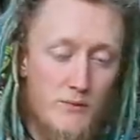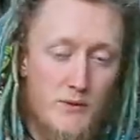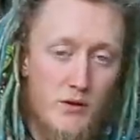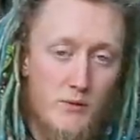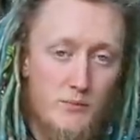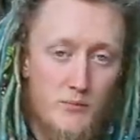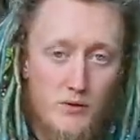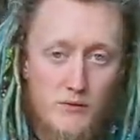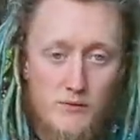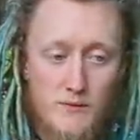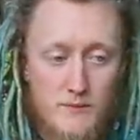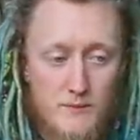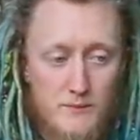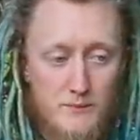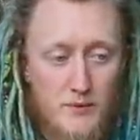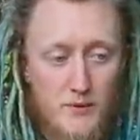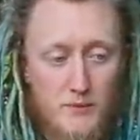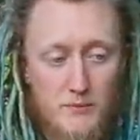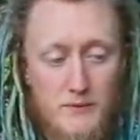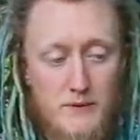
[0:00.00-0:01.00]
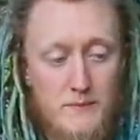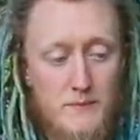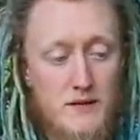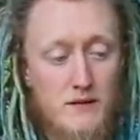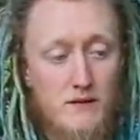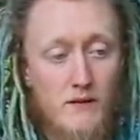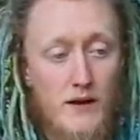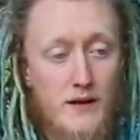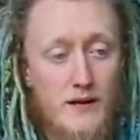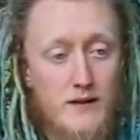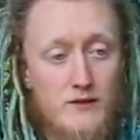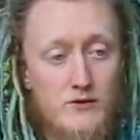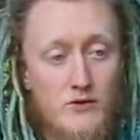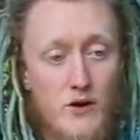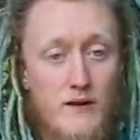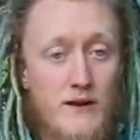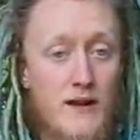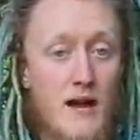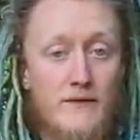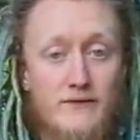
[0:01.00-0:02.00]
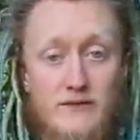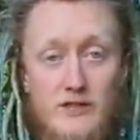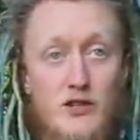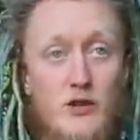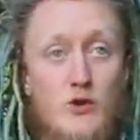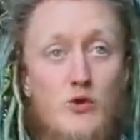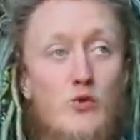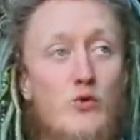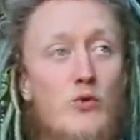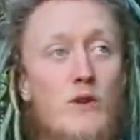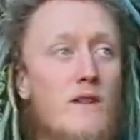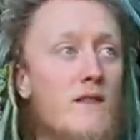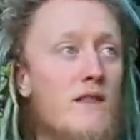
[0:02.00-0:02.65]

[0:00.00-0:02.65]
there'll probably be like Trikafta 2